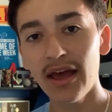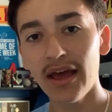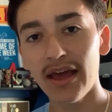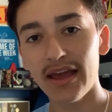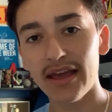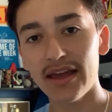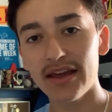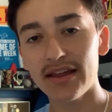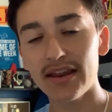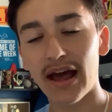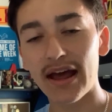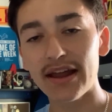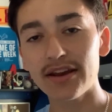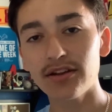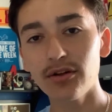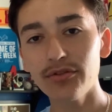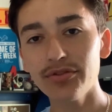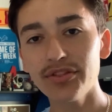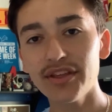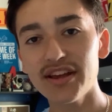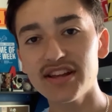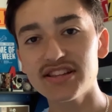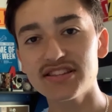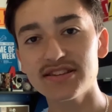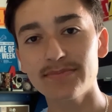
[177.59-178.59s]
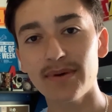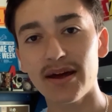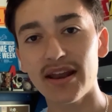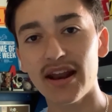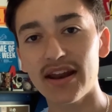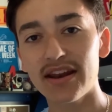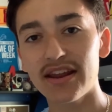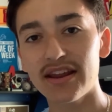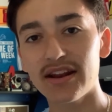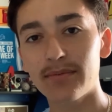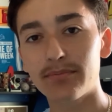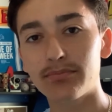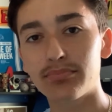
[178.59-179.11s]
And I don't think it's a bad
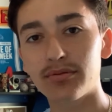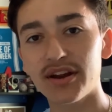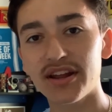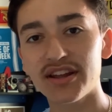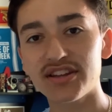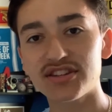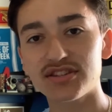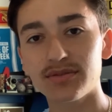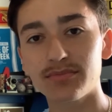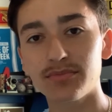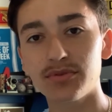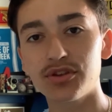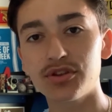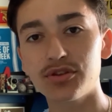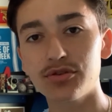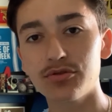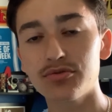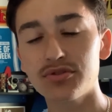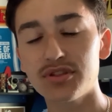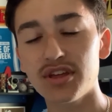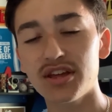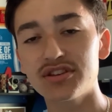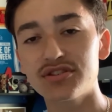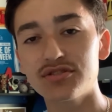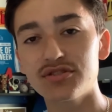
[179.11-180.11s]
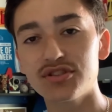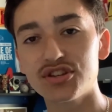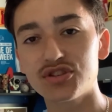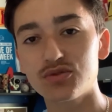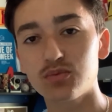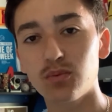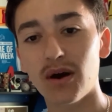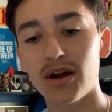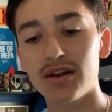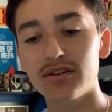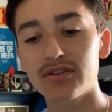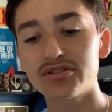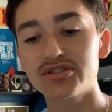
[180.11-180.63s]
idea to bring some youth into this
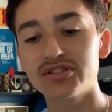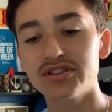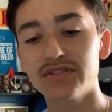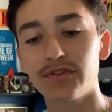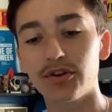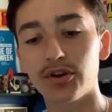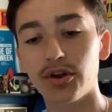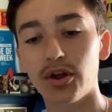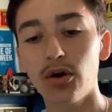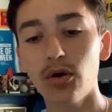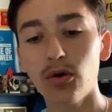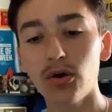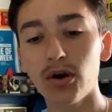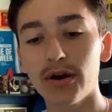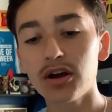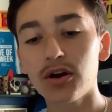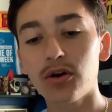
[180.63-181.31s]
wide receiver corps.